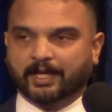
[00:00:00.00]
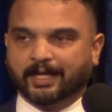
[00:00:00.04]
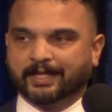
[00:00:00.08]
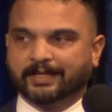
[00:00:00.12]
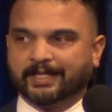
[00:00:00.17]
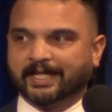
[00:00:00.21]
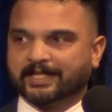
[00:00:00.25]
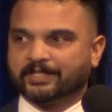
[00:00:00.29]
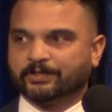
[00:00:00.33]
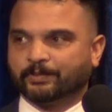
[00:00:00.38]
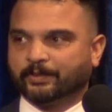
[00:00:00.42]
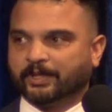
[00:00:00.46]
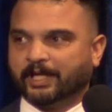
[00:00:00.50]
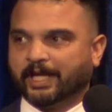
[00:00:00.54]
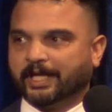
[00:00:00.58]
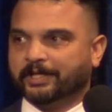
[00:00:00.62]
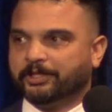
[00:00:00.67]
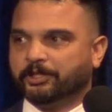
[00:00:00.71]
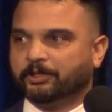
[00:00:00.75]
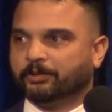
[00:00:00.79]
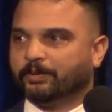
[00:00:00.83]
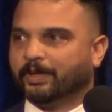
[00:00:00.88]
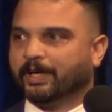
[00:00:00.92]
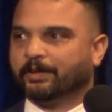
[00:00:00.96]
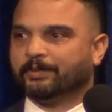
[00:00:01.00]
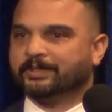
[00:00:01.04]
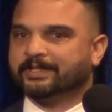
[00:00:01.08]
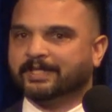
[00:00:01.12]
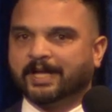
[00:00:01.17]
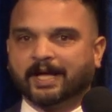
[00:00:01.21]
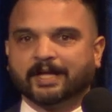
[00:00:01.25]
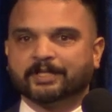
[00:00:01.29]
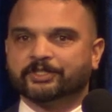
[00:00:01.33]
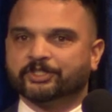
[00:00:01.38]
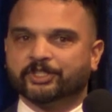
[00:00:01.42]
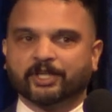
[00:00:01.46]
And that's when I knew I was
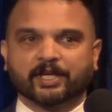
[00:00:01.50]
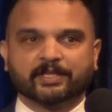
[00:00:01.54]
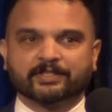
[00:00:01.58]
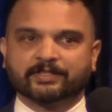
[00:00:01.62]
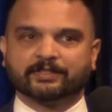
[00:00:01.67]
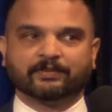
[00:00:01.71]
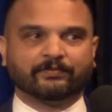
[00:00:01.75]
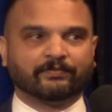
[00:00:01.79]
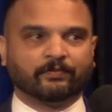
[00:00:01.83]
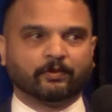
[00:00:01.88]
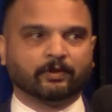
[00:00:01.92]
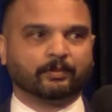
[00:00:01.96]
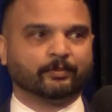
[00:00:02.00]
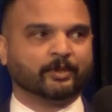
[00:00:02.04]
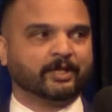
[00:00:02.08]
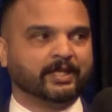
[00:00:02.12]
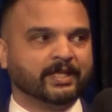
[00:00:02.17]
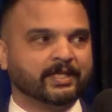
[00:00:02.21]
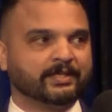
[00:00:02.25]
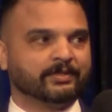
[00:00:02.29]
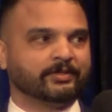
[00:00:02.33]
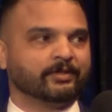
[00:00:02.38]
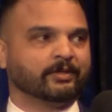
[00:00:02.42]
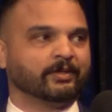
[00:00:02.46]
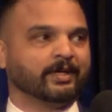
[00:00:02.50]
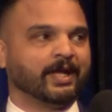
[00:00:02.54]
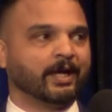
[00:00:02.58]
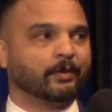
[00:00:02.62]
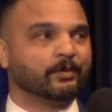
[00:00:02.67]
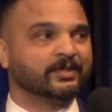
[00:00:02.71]
not just a former intern.